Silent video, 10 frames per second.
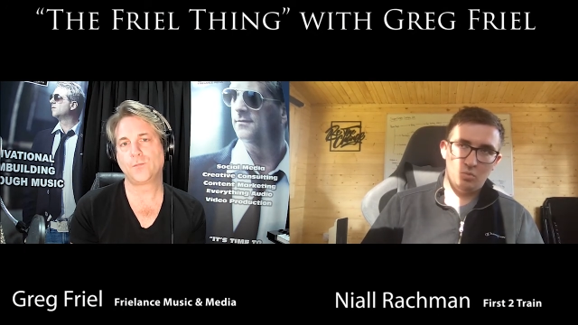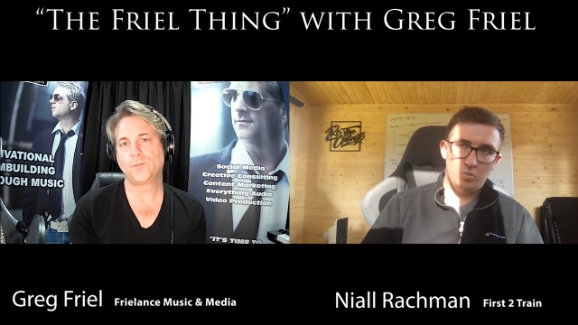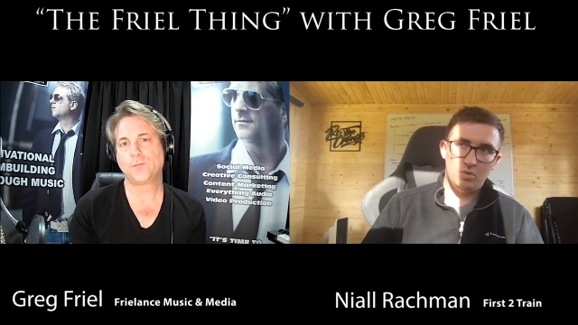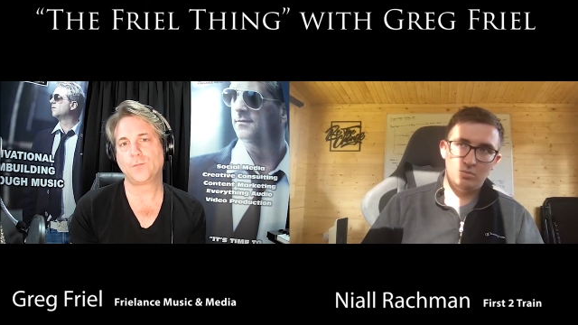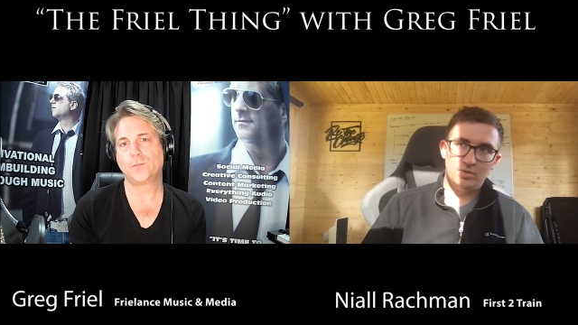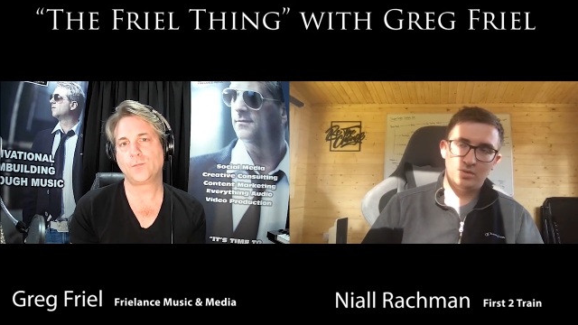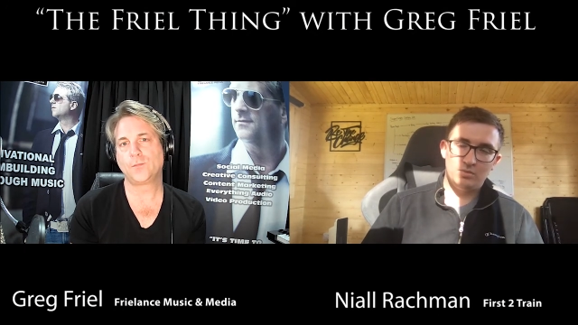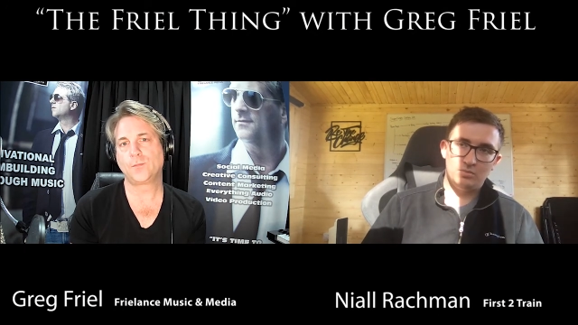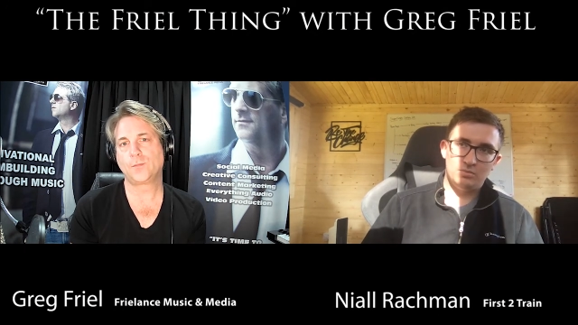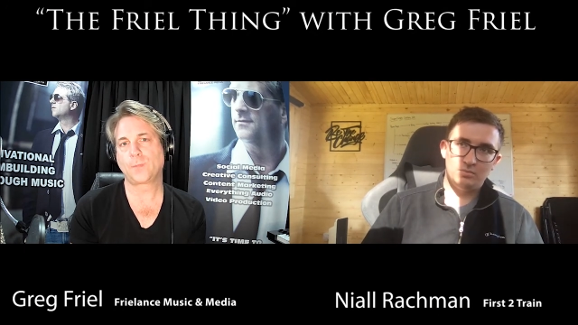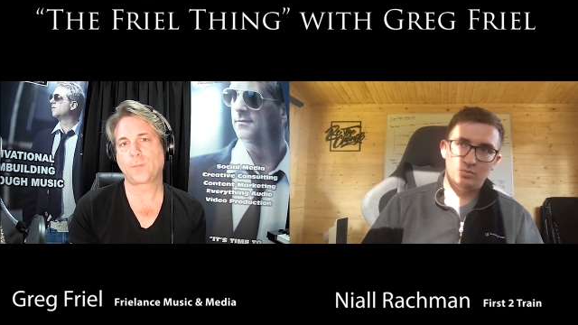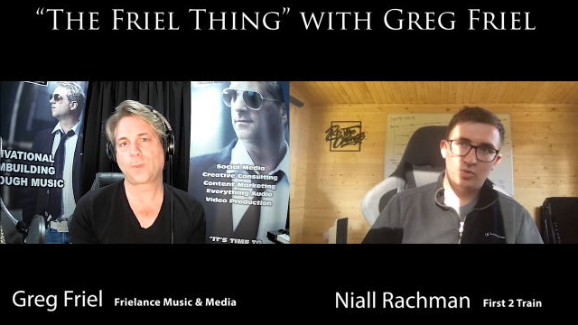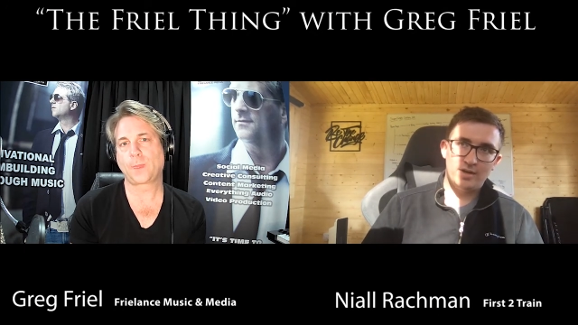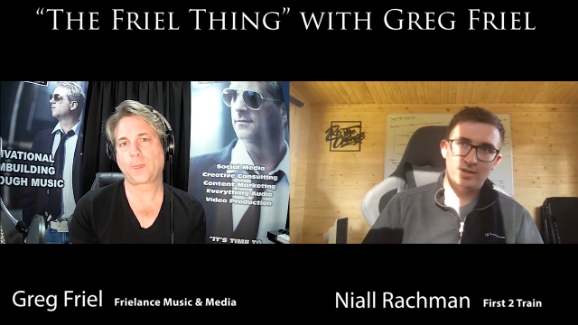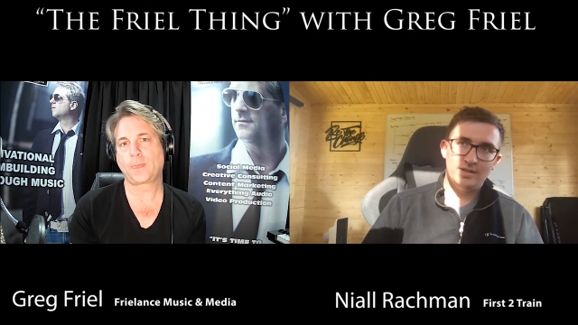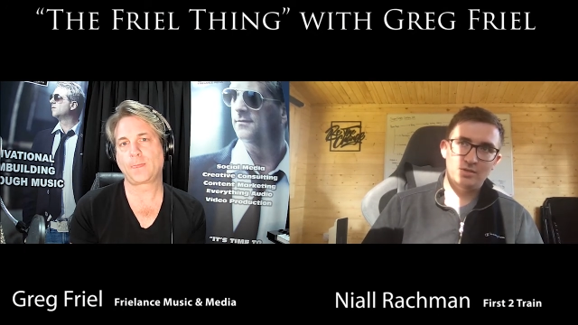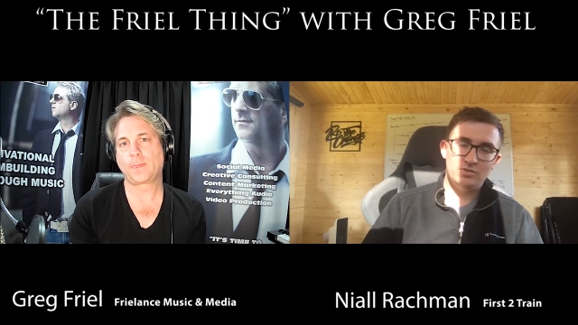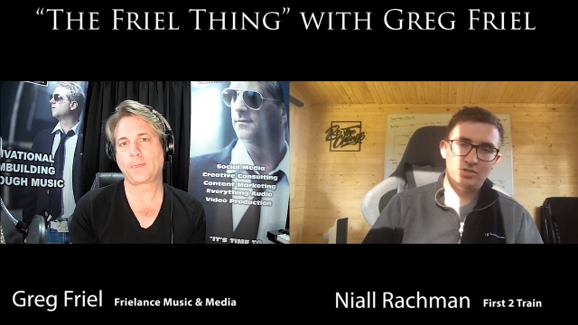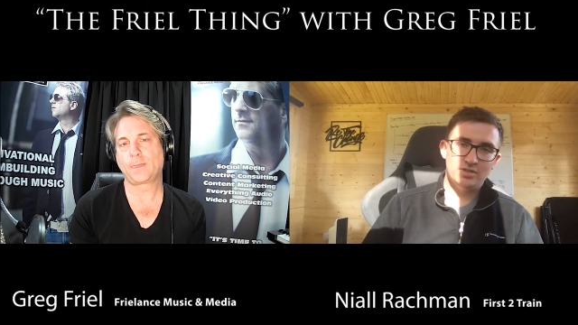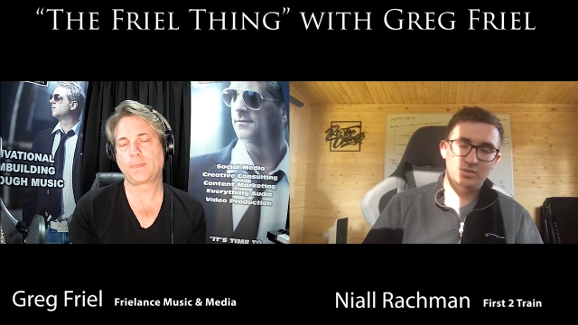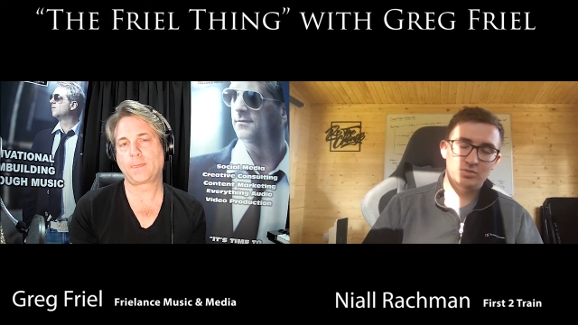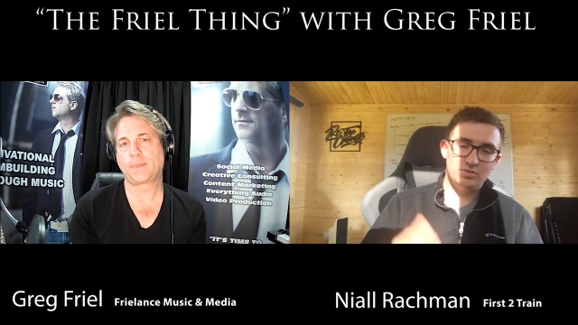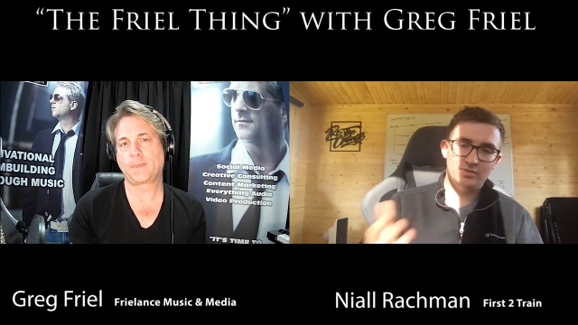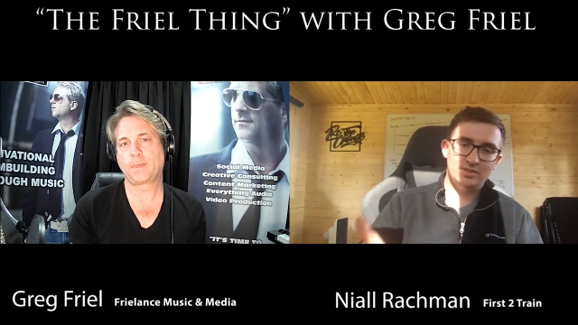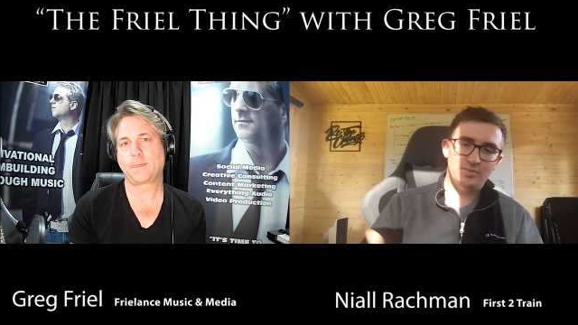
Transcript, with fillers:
Speaker 1: what we're working out just now is obviously